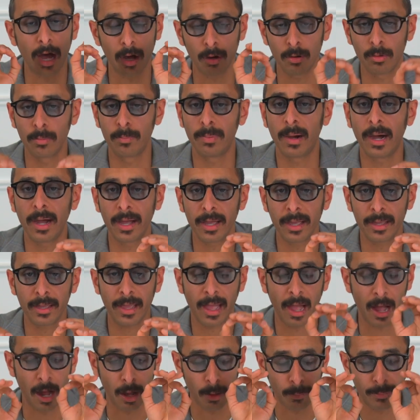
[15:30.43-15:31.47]
I'll
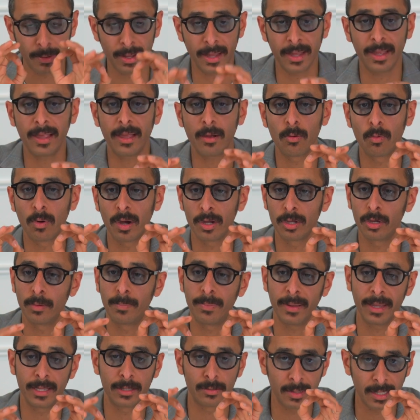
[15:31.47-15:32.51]
pay what you
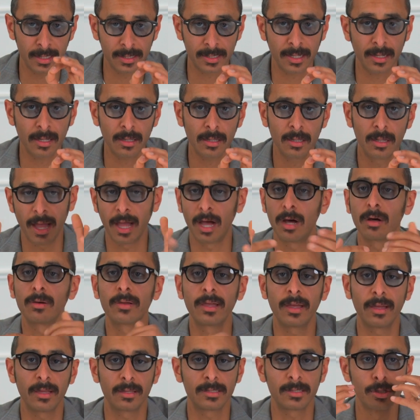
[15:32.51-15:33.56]
paid retail, and I'll
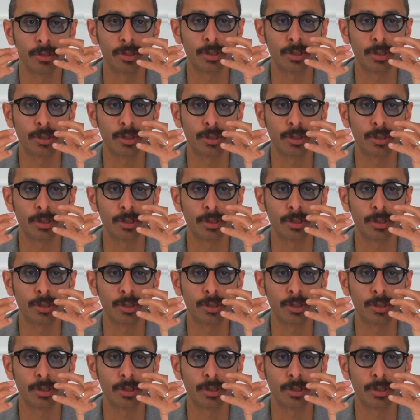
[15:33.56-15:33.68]
get it.